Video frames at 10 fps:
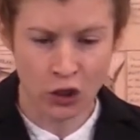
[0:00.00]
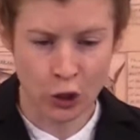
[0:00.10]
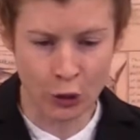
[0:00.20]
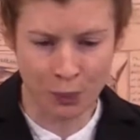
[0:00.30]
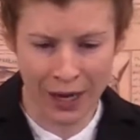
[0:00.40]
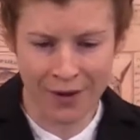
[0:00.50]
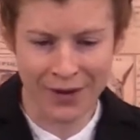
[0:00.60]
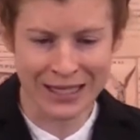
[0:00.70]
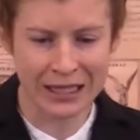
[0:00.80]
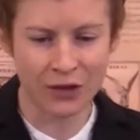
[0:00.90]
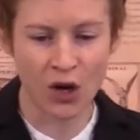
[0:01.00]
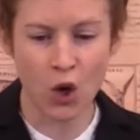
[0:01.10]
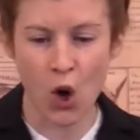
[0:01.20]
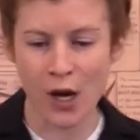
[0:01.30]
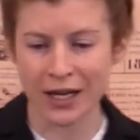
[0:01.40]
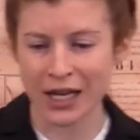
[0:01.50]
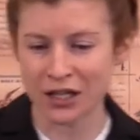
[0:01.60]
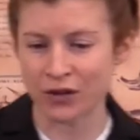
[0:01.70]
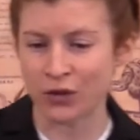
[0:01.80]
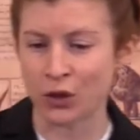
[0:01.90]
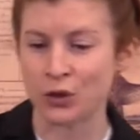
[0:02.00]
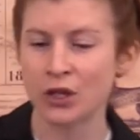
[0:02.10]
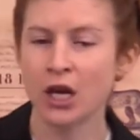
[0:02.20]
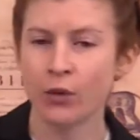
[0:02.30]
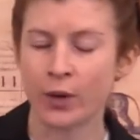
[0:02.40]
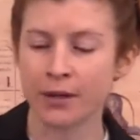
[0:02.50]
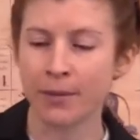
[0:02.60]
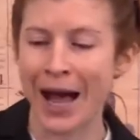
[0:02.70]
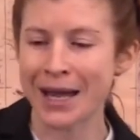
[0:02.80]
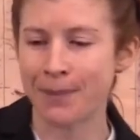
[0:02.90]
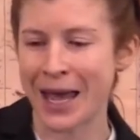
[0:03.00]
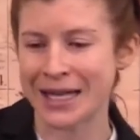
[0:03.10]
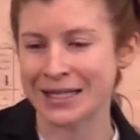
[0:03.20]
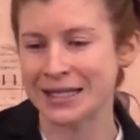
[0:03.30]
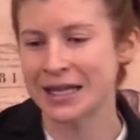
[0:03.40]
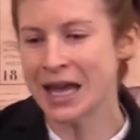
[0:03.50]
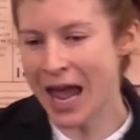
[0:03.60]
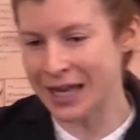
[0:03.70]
two previously recorded interviews with Mike Pence